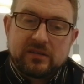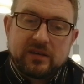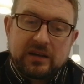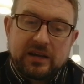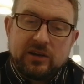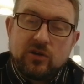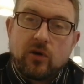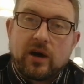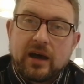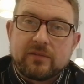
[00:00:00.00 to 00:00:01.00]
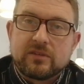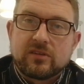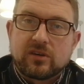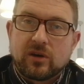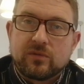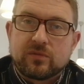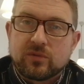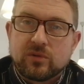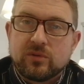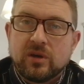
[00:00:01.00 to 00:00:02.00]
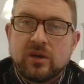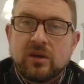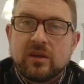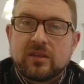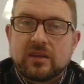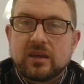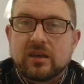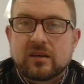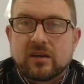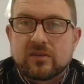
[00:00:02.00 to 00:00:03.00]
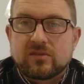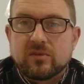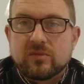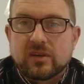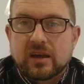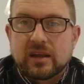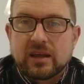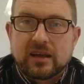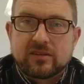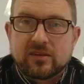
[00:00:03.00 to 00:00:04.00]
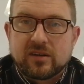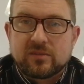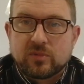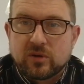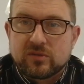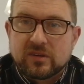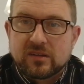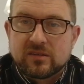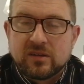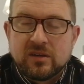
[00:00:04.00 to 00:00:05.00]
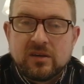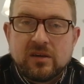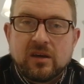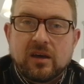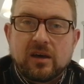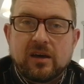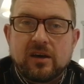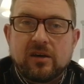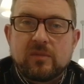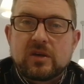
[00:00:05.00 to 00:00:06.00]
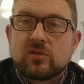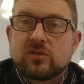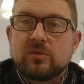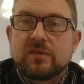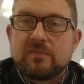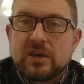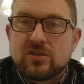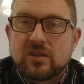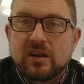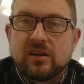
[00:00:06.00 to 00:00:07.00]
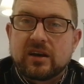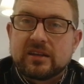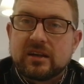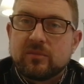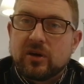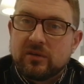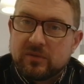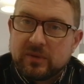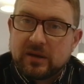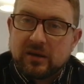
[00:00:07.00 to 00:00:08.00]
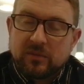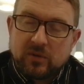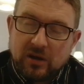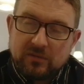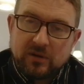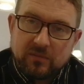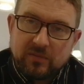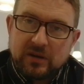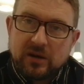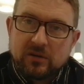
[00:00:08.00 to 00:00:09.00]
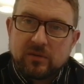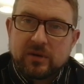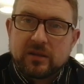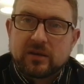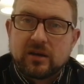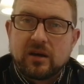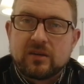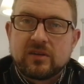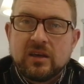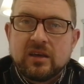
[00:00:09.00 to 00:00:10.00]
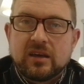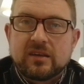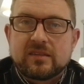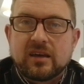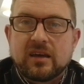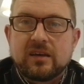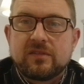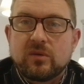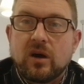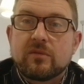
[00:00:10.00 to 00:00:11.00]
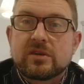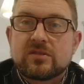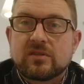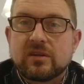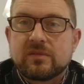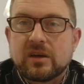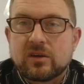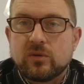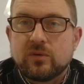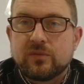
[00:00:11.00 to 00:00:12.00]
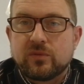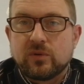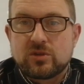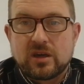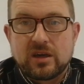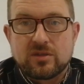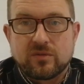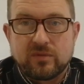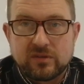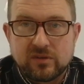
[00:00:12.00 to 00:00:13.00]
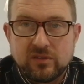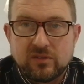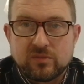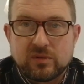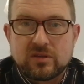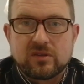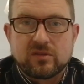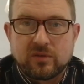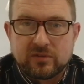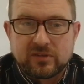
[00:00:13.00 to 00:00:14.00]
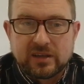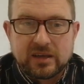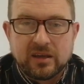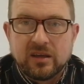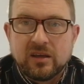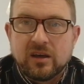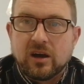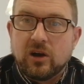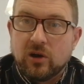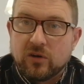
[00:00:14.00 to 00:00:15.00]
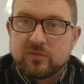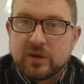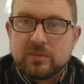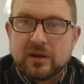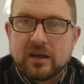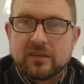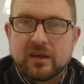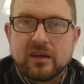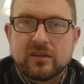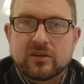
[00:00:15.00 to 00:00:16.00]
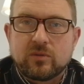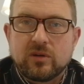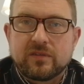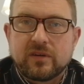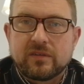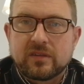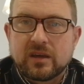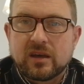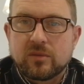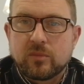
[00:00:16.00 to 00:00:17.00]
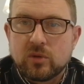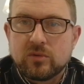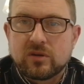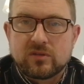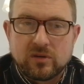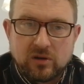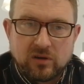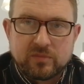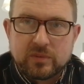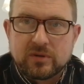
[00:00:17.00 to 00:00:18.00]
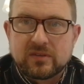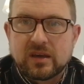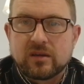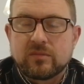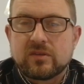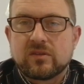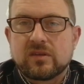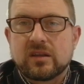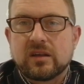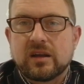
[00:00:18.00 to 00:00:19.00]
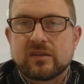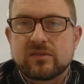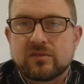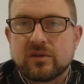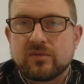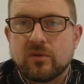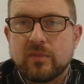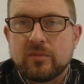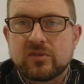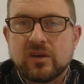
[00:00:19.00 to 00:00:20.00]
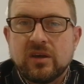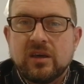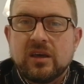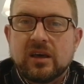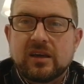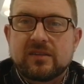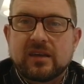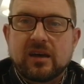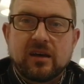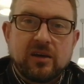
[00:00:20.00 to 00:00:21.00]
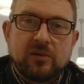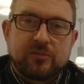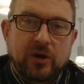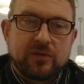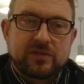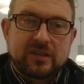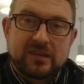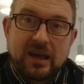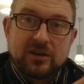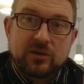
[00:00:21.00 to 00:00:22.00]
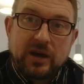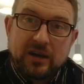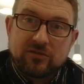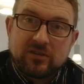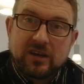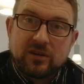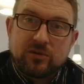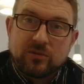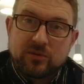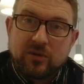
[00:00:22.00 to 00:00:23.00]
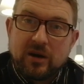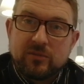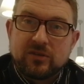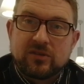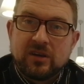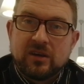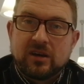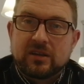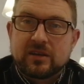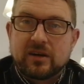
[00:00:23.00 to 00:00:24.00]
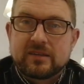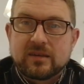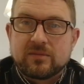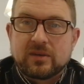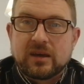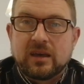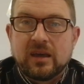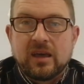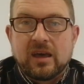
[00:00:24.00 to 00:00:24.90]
basically not having to go through the customs and excise process. It's also worth mentioning, like I did in my other video about the cars, is that if you are registering a vehicle for change of residence, which is obviously a lot of people out there that qualify for that at the moment, because a lot of people have taken residency in the last 3 or 4 months, is that both the extra technical requirements at the ITV